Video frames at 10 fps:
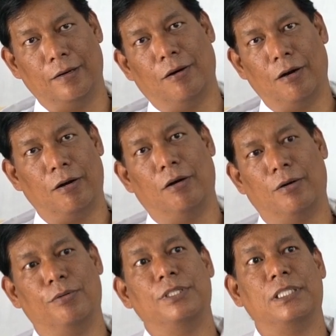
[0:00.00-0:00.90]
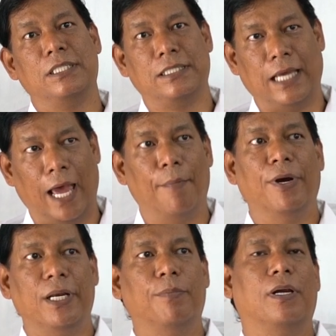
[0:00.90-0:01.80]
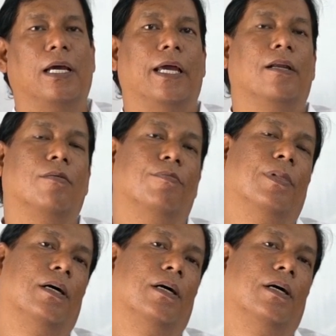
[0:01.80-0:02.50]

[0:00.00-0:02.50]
or which is avoidable kind of